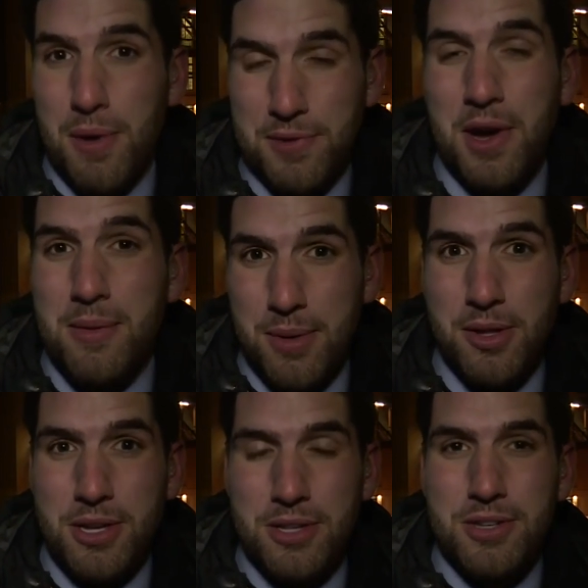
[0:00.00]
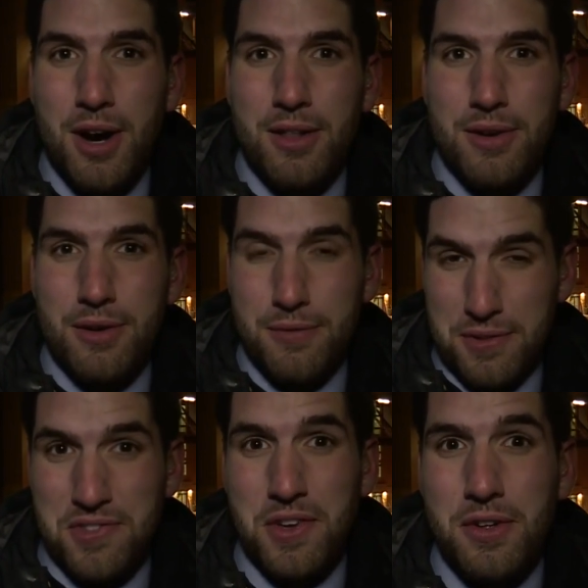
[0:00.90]
multi-million dollar
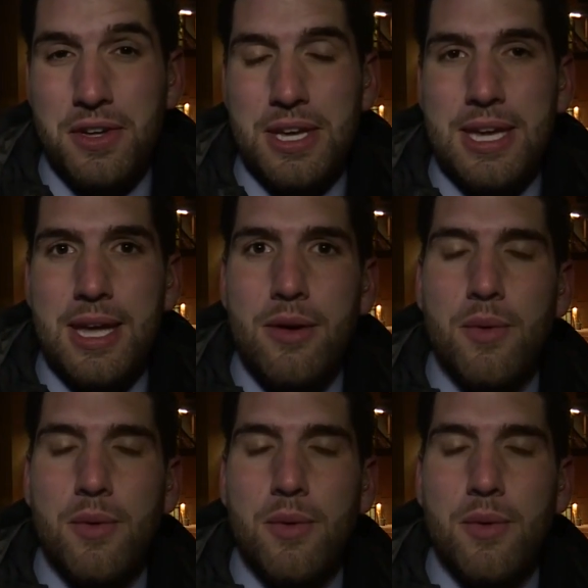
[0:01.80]
facility,